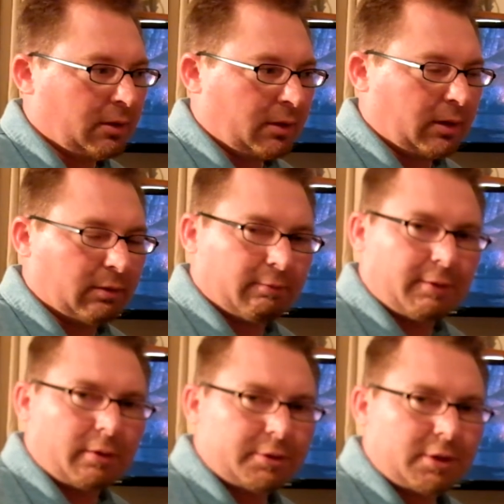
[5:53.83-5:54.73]
in
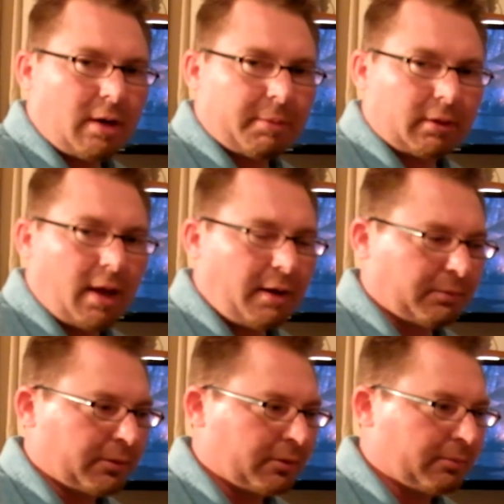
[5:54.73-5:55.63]
Photoshop or
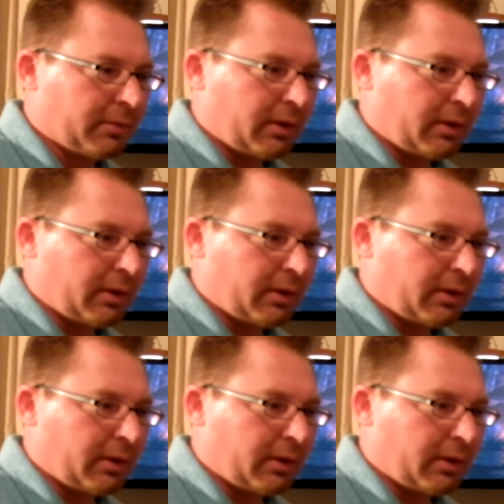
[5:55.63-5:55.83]
Lightroom